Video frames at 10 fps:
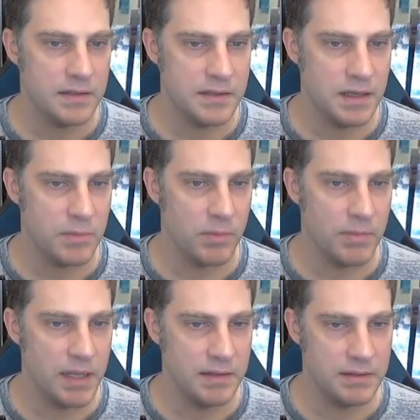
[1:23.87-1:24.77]

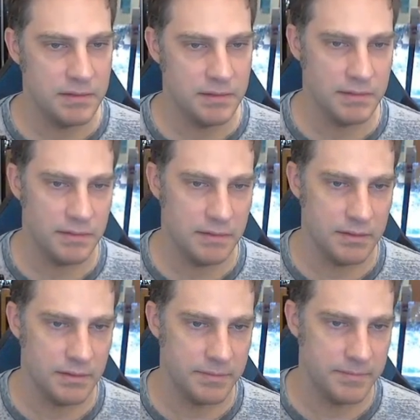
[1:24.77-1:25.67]

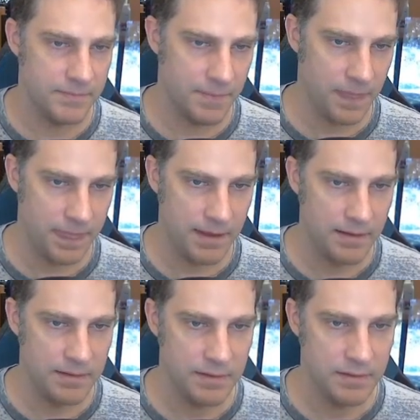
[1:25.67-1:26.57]

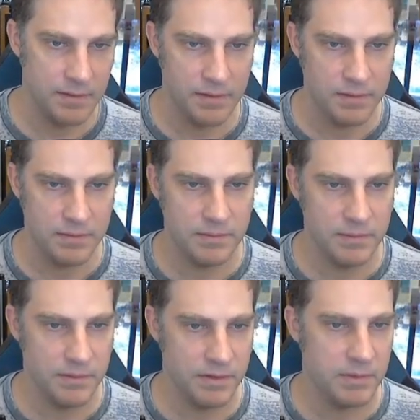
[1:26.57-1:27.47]

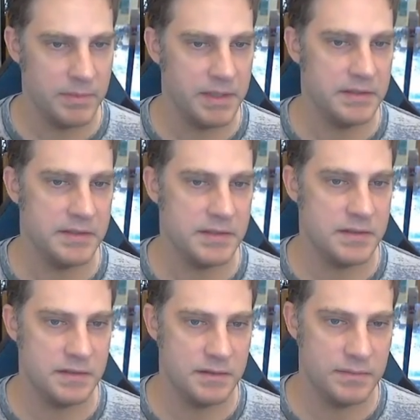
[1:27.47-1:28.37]
Zimmerman's
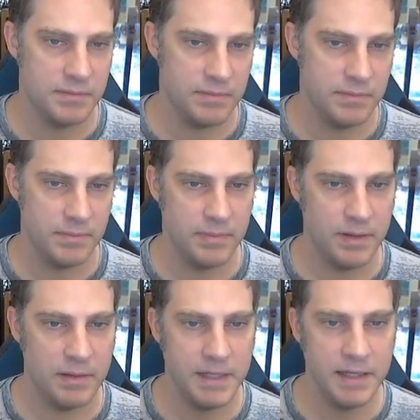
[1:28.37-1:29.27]

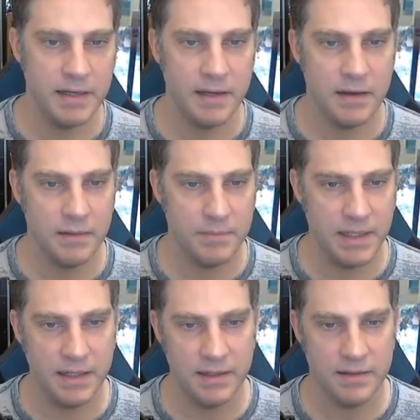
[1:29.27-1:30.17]
Plumbing Company.
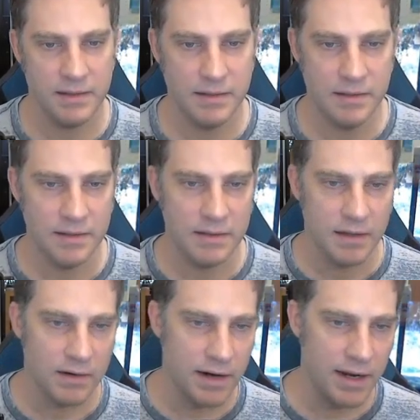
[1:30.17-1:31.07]

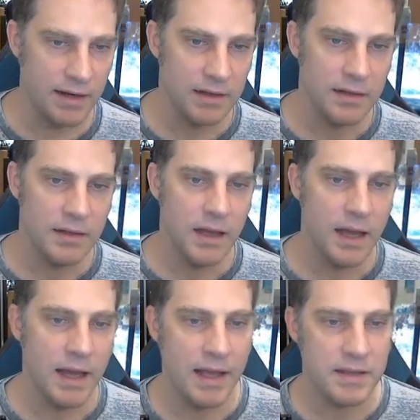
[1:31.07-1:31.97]
All right.
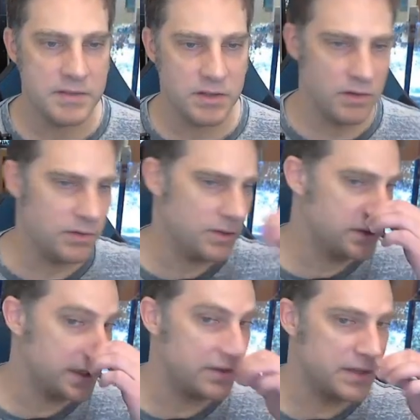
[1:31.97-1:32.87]
So it looks
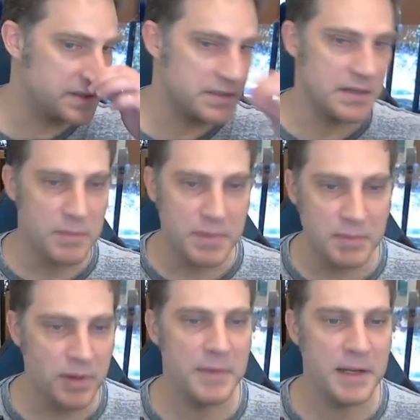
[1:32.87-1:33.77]
like there is a Zimmerman
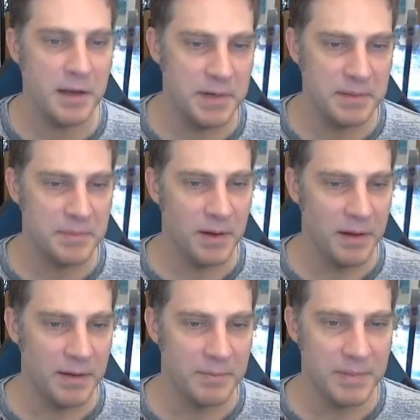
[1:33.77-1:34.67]
Plumbing Company,
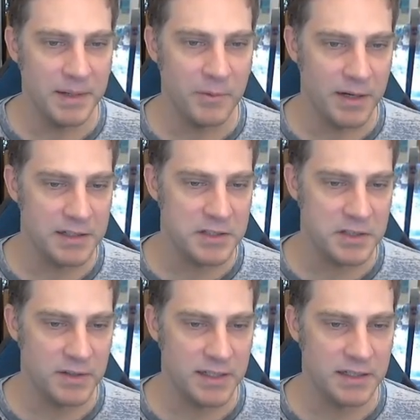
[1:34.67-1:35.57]
but we're going to just
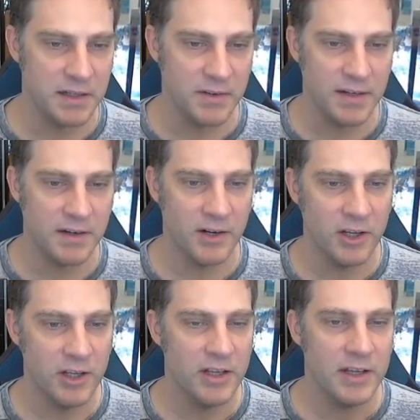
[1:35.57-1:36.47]
go ahead and go here,